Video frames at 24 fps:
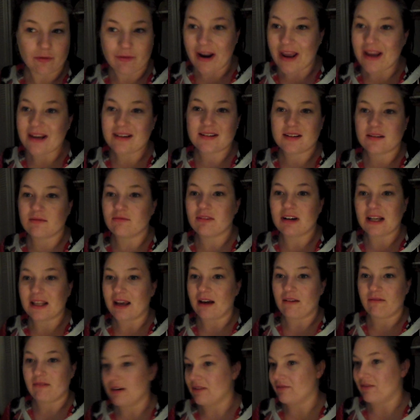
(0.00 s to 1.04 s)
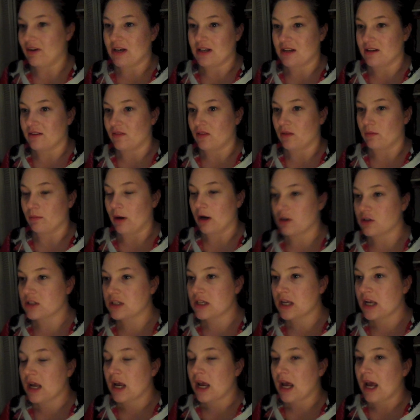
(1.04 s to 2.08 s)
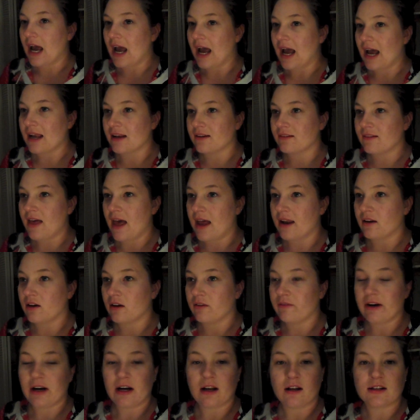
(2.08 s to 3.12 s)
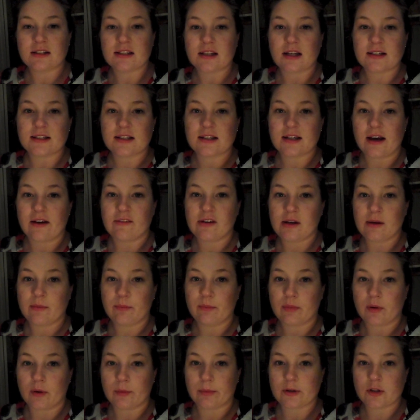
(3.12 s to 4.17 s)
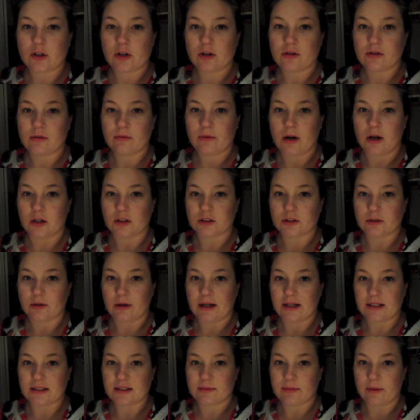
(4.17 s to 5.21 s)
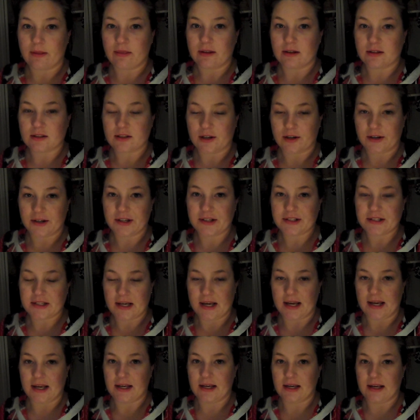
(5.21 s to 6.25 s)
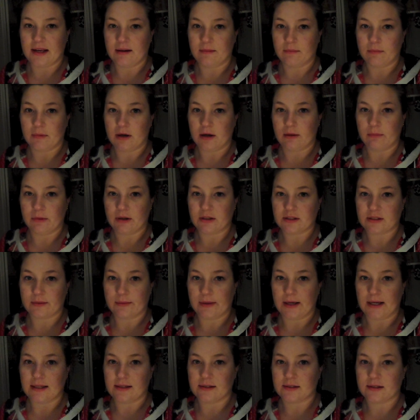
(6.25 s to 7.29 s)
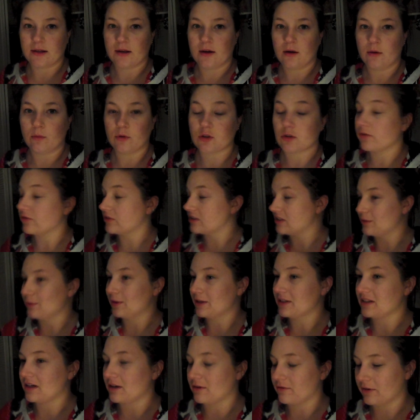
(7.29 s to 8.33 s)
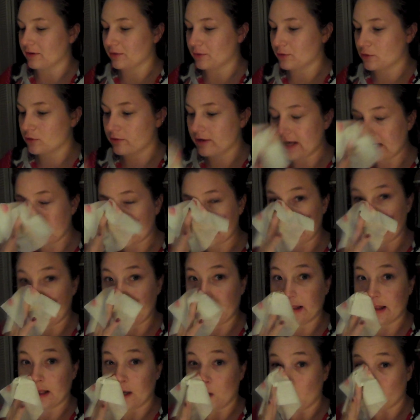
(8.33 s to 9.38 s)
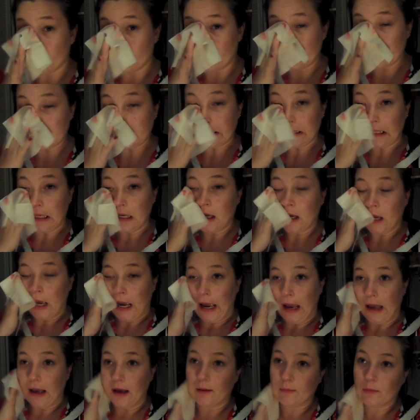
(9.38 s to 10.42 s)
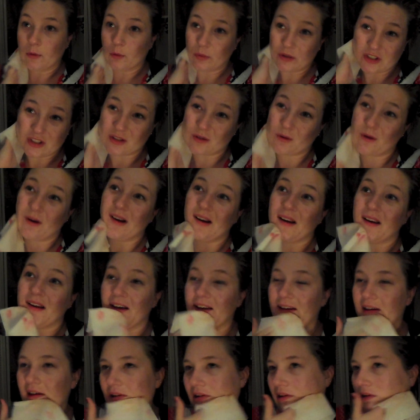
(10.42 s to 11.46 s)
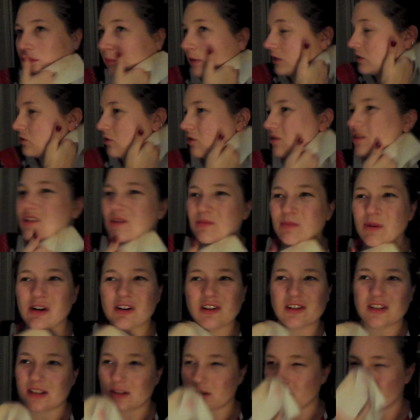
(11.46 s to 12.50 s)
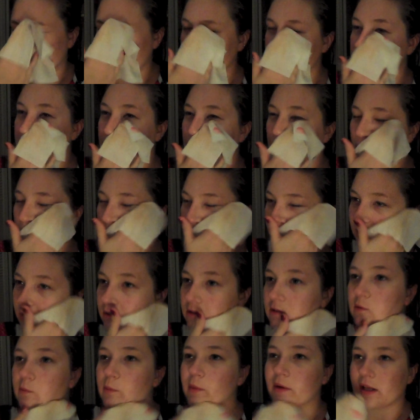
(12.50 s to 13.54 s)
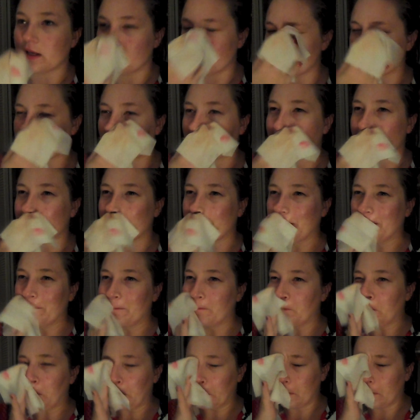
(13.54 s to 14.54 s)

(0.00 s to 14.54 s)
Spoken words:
The rain didn't really get rid of any of the mud. And then I realised that I didn't have any proper shoes at work, so I had to spend the entire day in my muddy wellies, which obviously went down a real treat in the office. Which is quite like, I mean, it's not the smartest office in the world, but it is like,